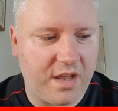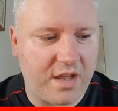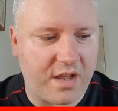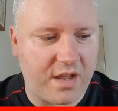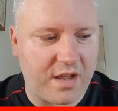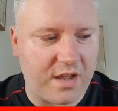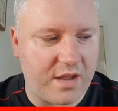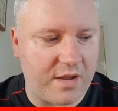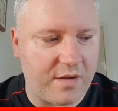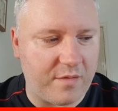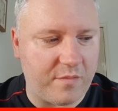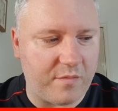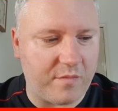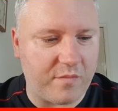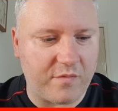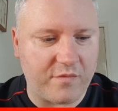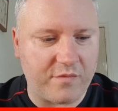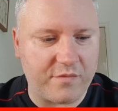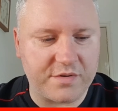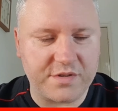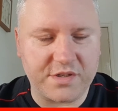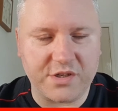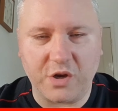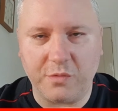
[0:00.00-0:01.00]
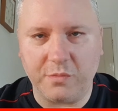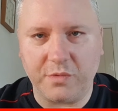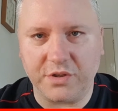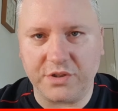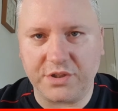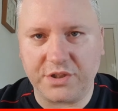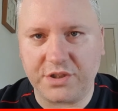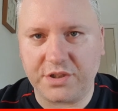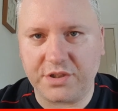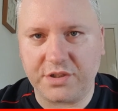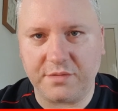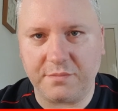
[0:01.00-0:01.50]
so
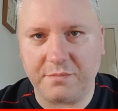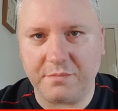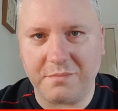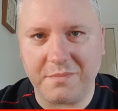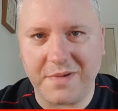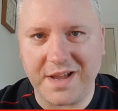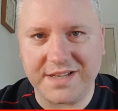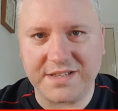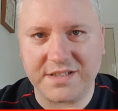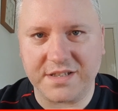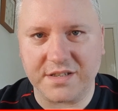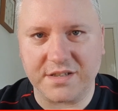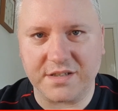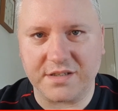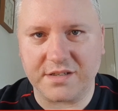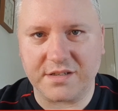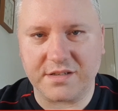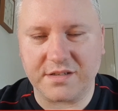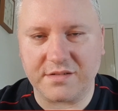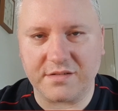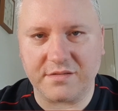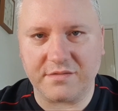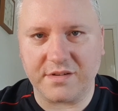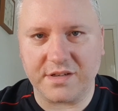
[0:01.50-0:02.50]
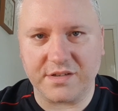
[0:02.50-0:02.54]
much matters